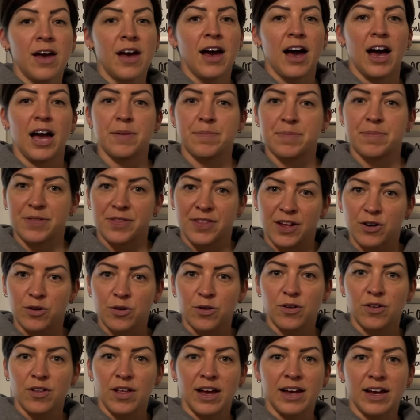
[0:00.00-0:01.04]

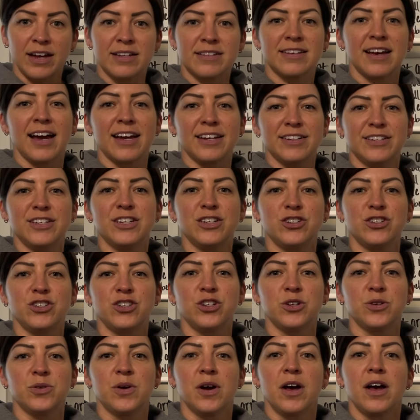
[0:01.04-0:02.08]
hypothetical clients. I teach
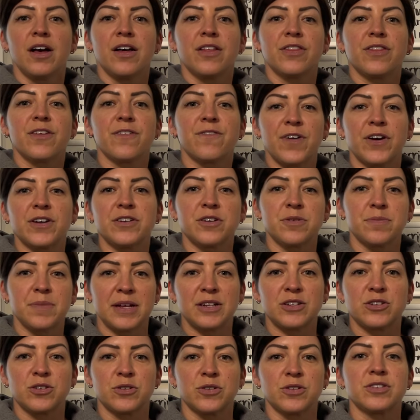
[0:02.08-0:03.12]
you the
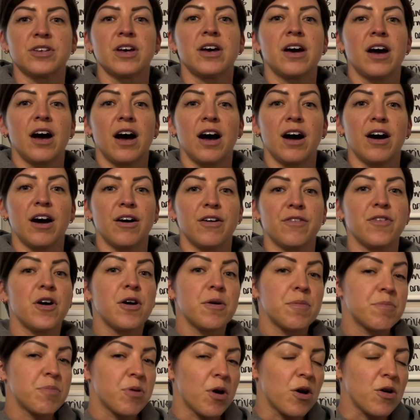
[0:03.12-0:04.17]
fundamentals
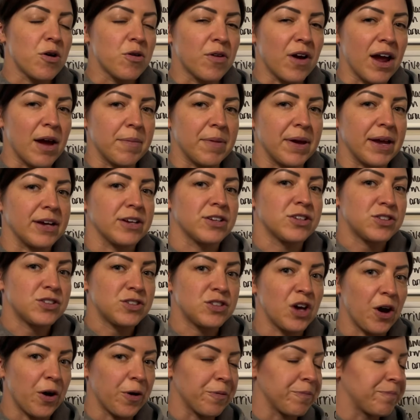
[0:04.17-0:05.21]
of programming.
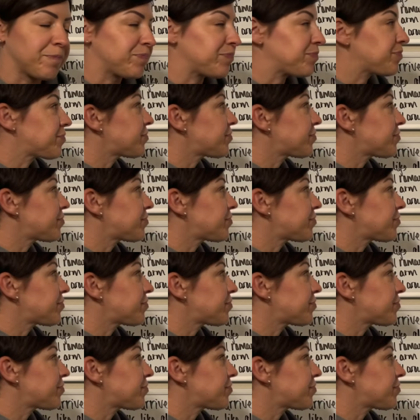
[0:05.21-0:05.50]
So